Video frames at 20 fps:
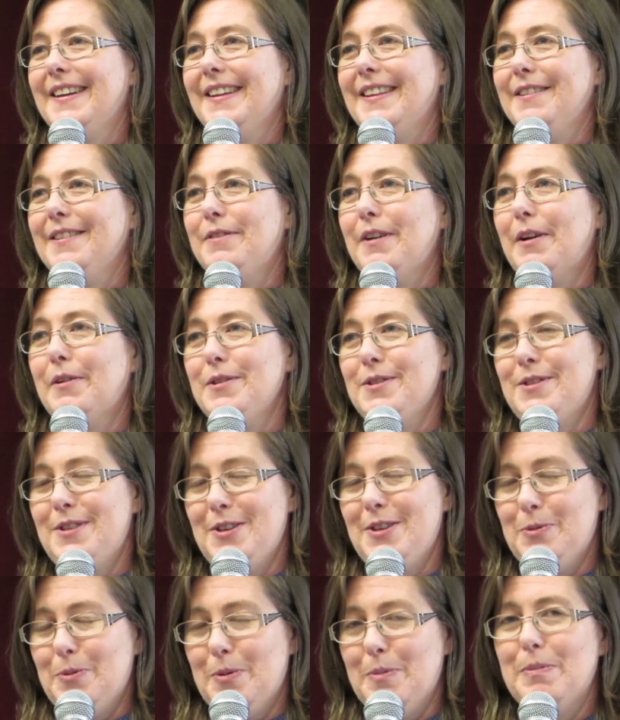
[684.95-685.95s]
The
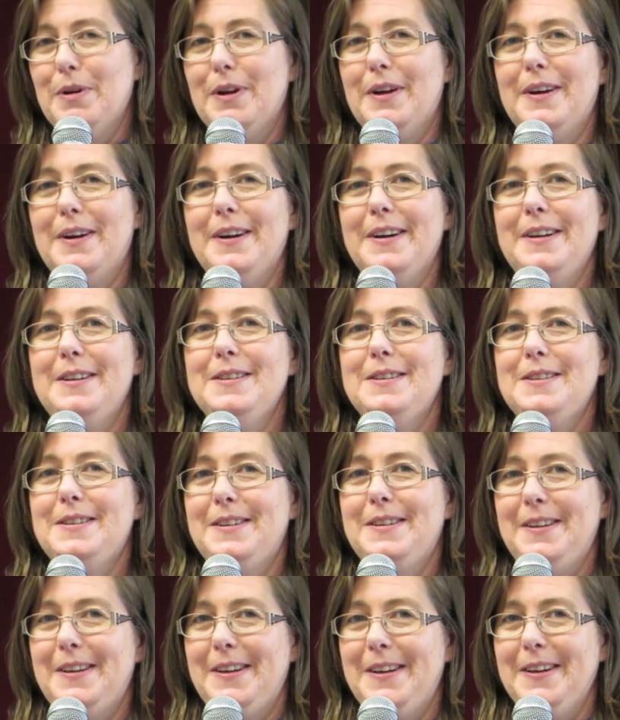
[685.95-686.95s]
Pharisees were blind.
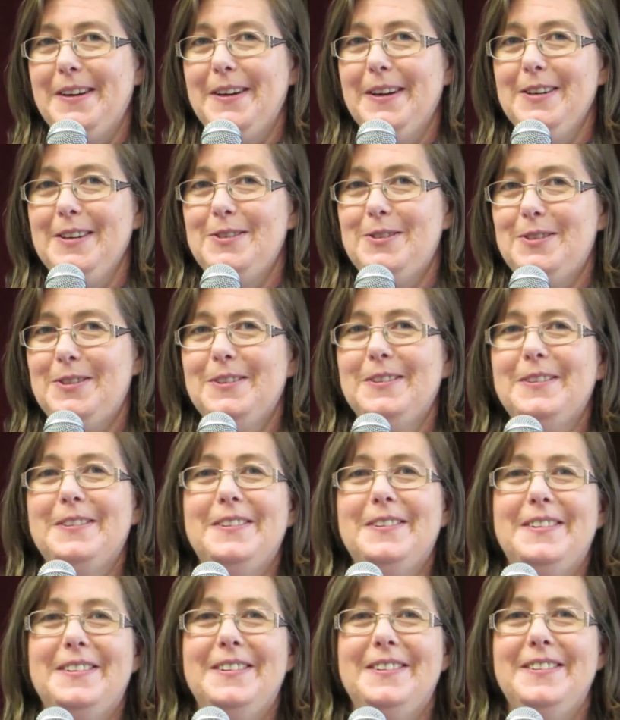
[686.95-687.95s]
Yes.
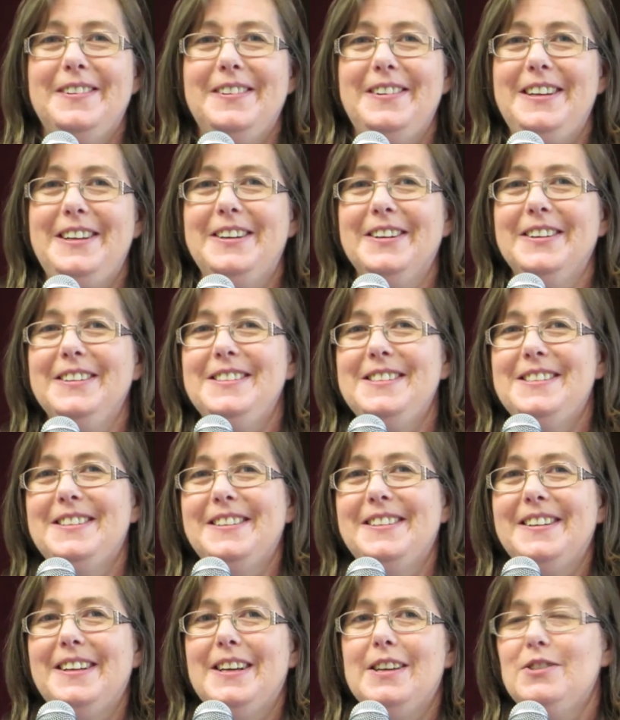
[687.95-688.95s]
Very good.
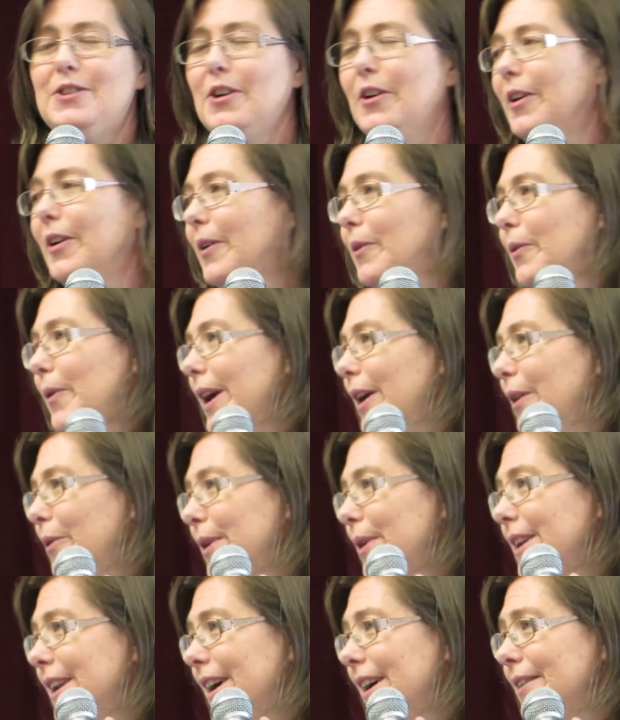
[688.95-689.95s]
So where are
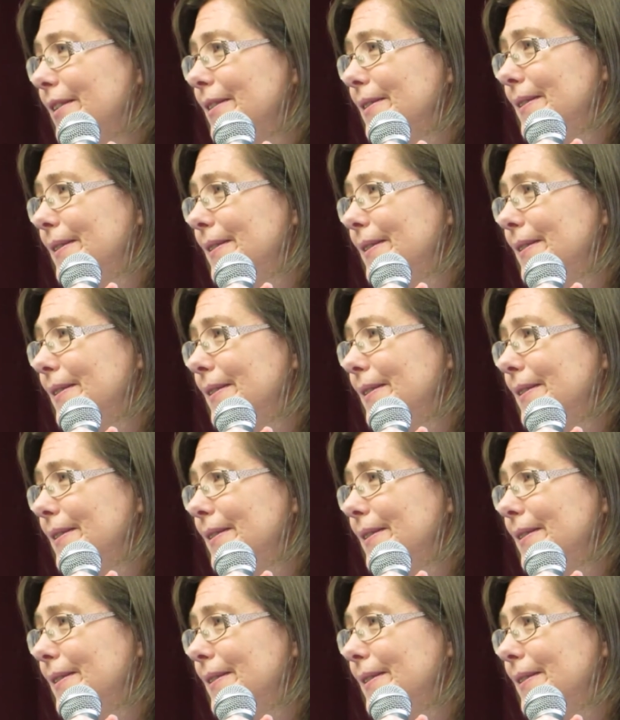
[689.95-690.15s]
we now?